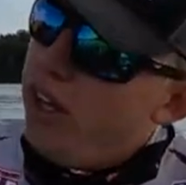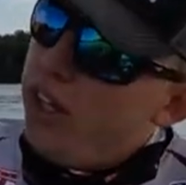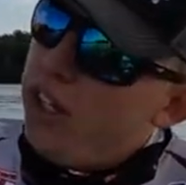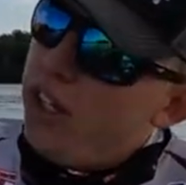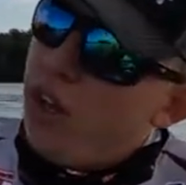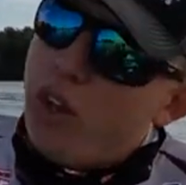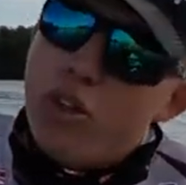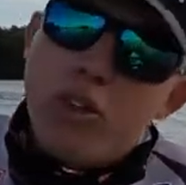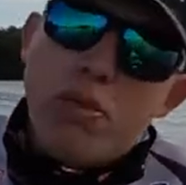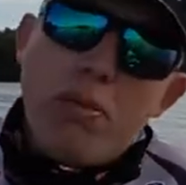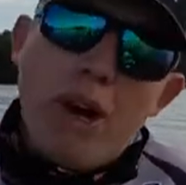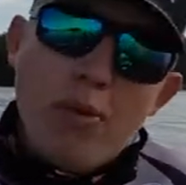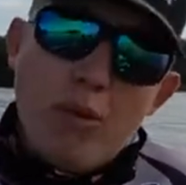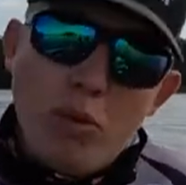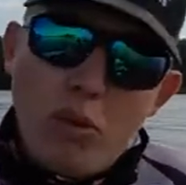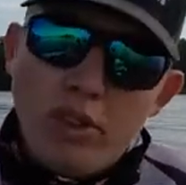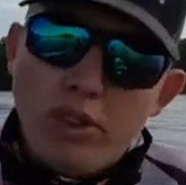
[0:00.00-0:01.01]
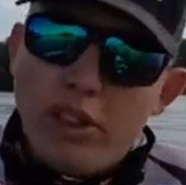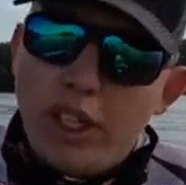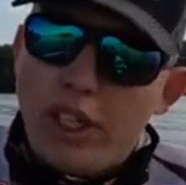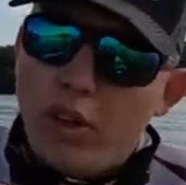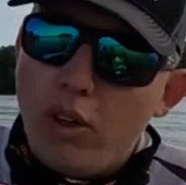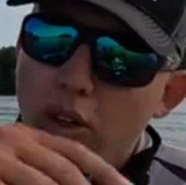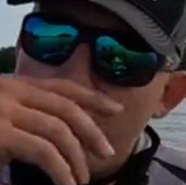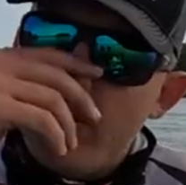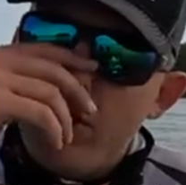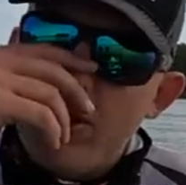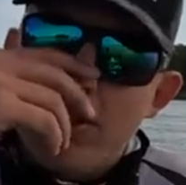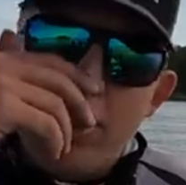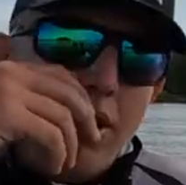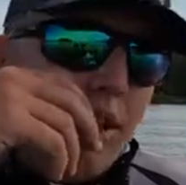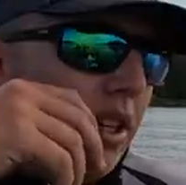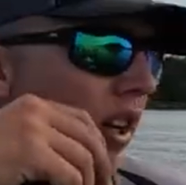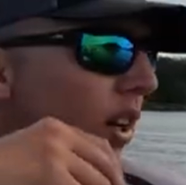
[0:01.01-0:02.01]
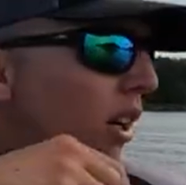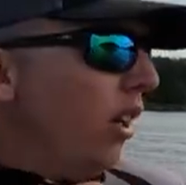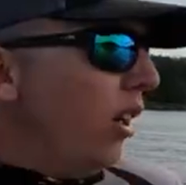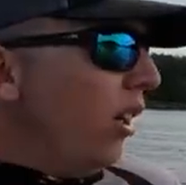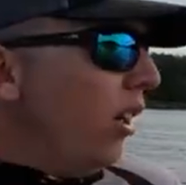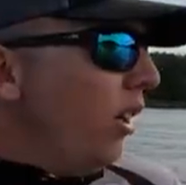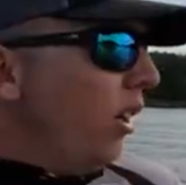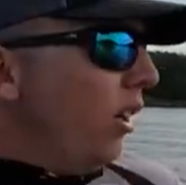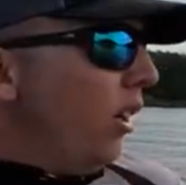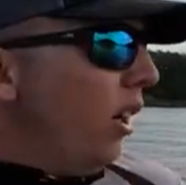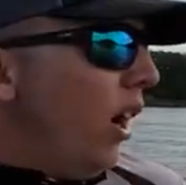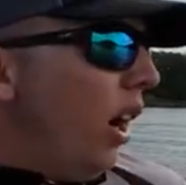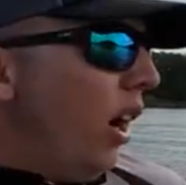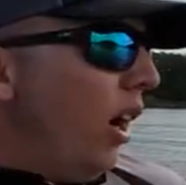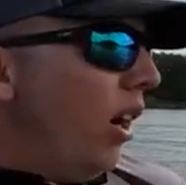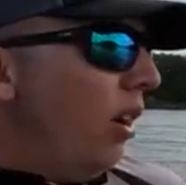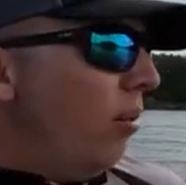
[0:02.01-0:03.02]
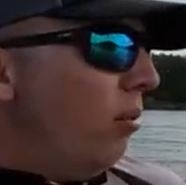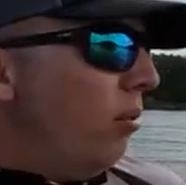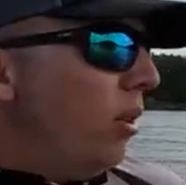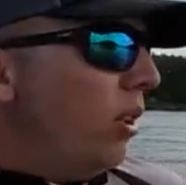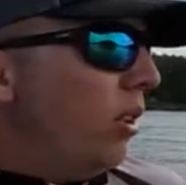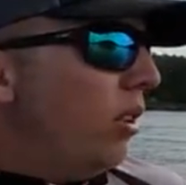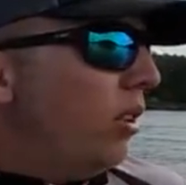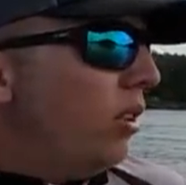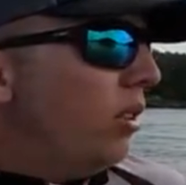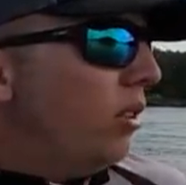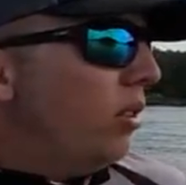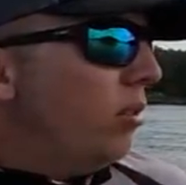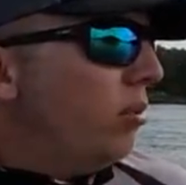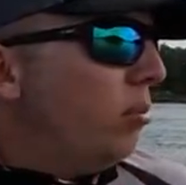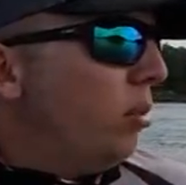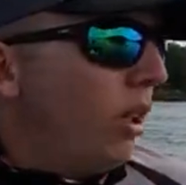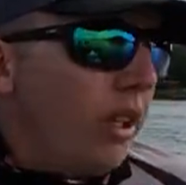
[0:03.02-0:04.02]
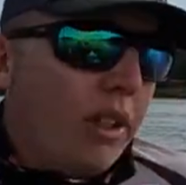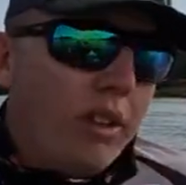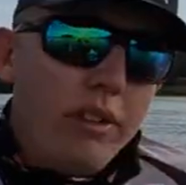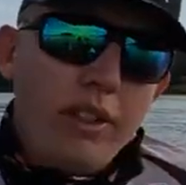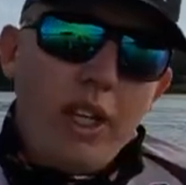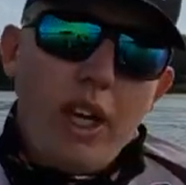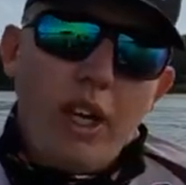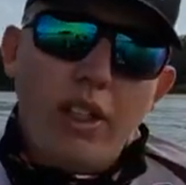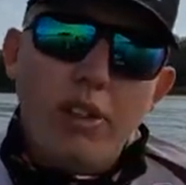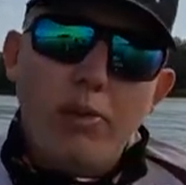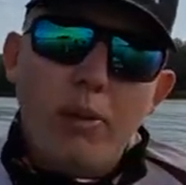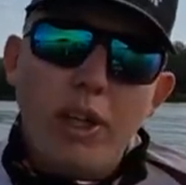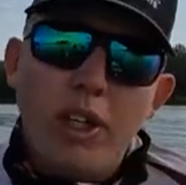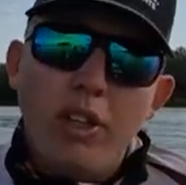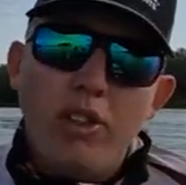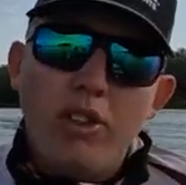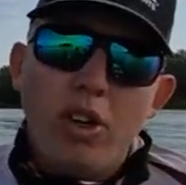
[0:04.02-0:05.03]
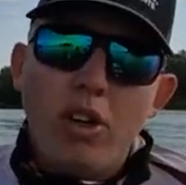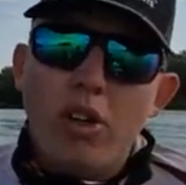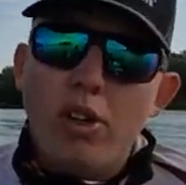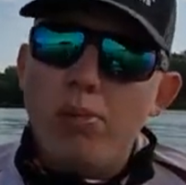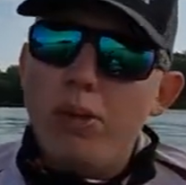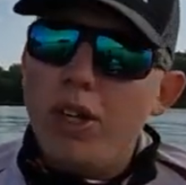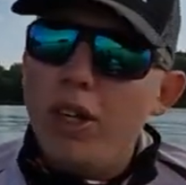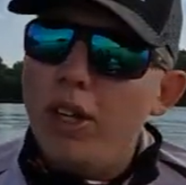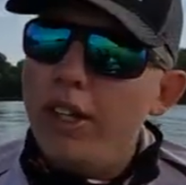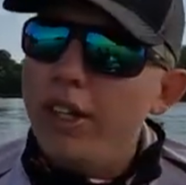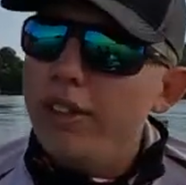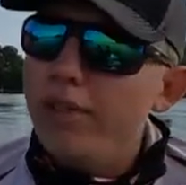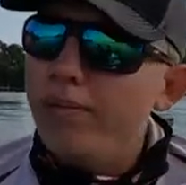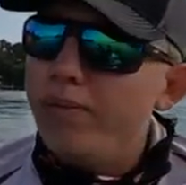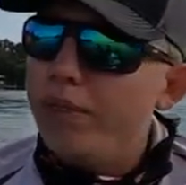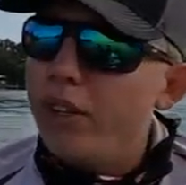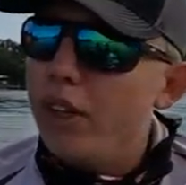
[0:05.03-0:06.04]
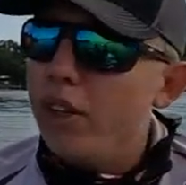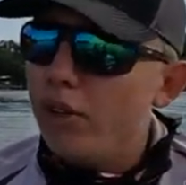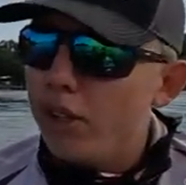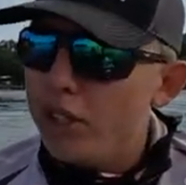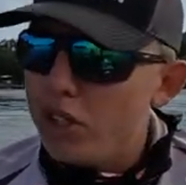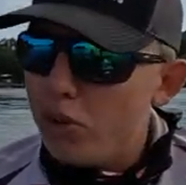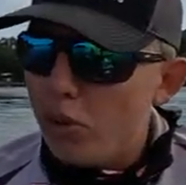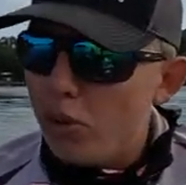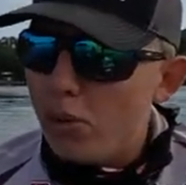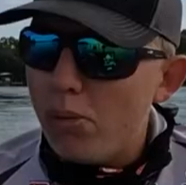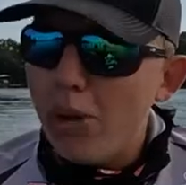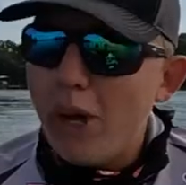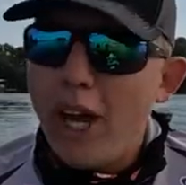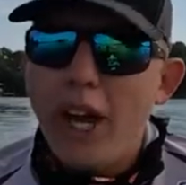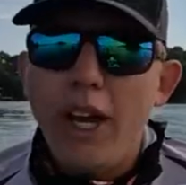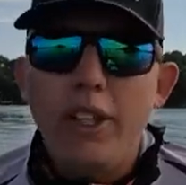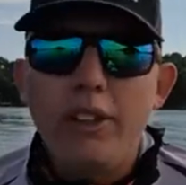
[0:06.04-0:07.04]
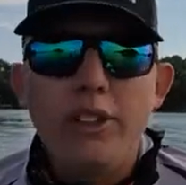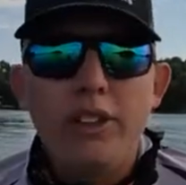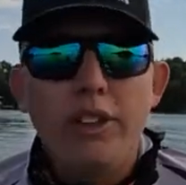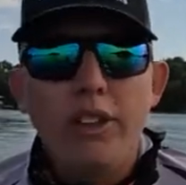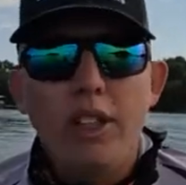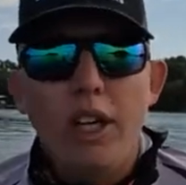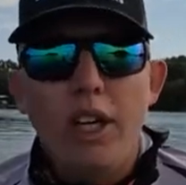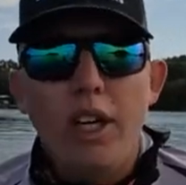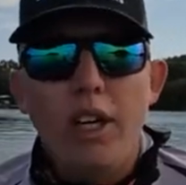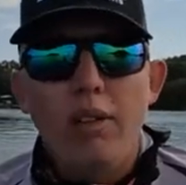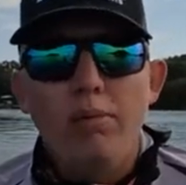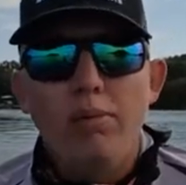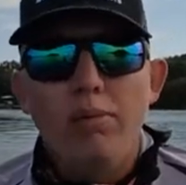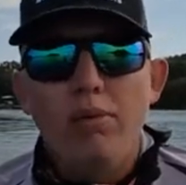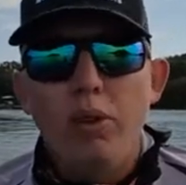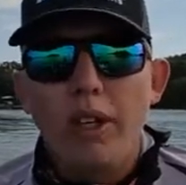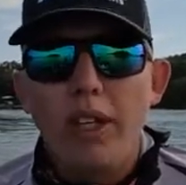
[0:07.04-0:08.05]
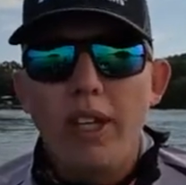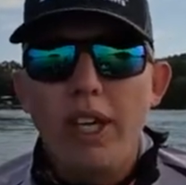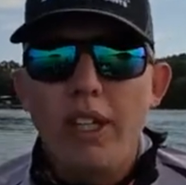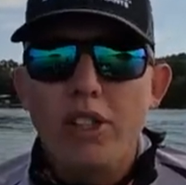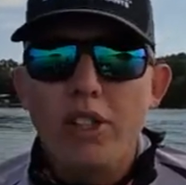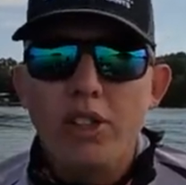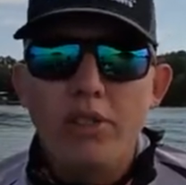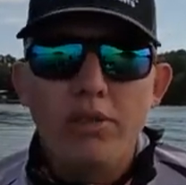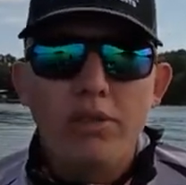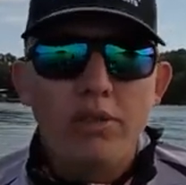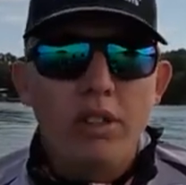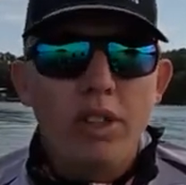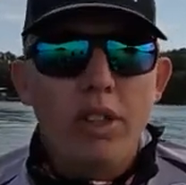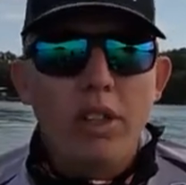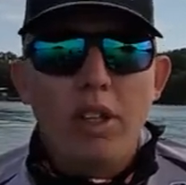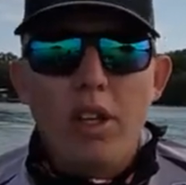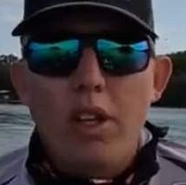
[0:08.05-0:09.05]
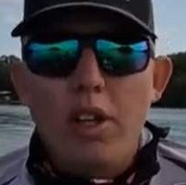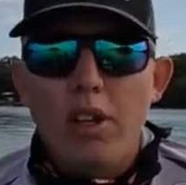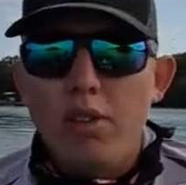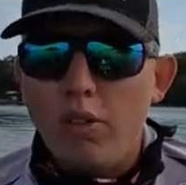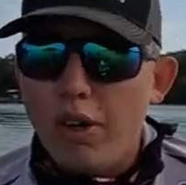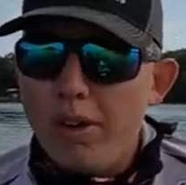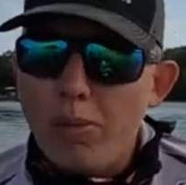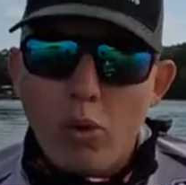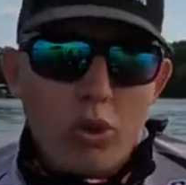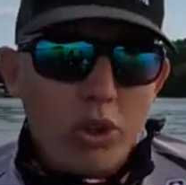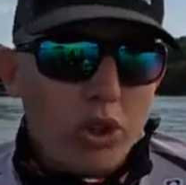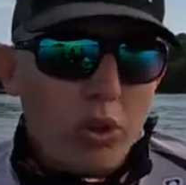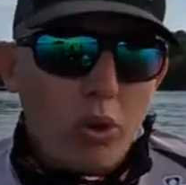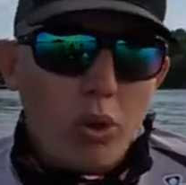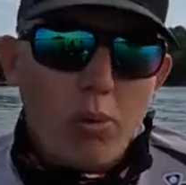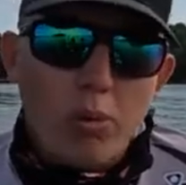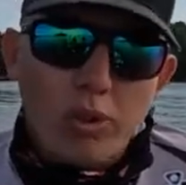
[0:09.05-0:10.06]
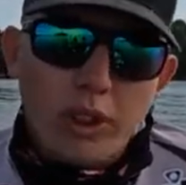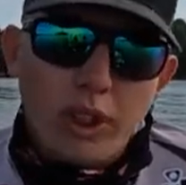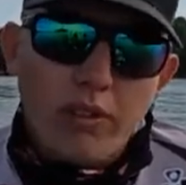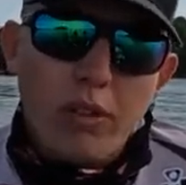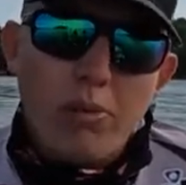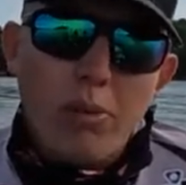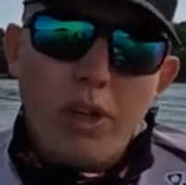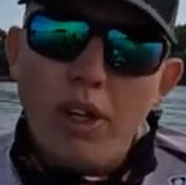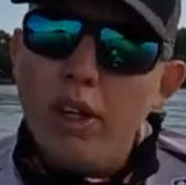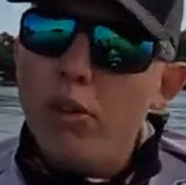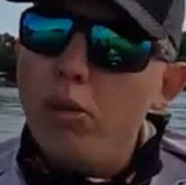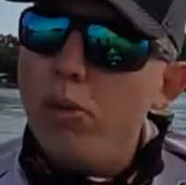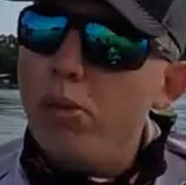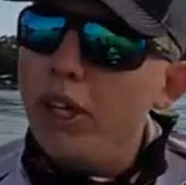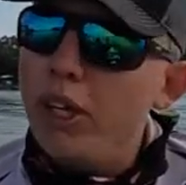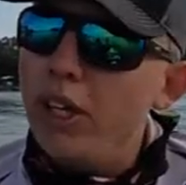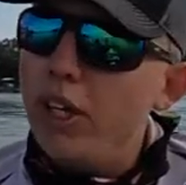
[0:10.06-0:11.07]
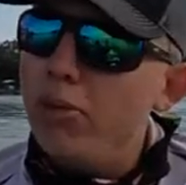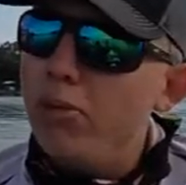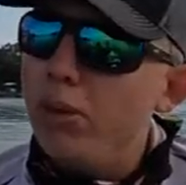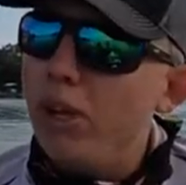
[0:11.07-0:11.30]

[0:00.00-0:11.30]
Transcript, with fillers: you know, those might be ones I can revisit. Um, but yeah, it's been a good start to the period. Three scoreable bass. Um, if we can catch three more scoreables every period, we'll be in a good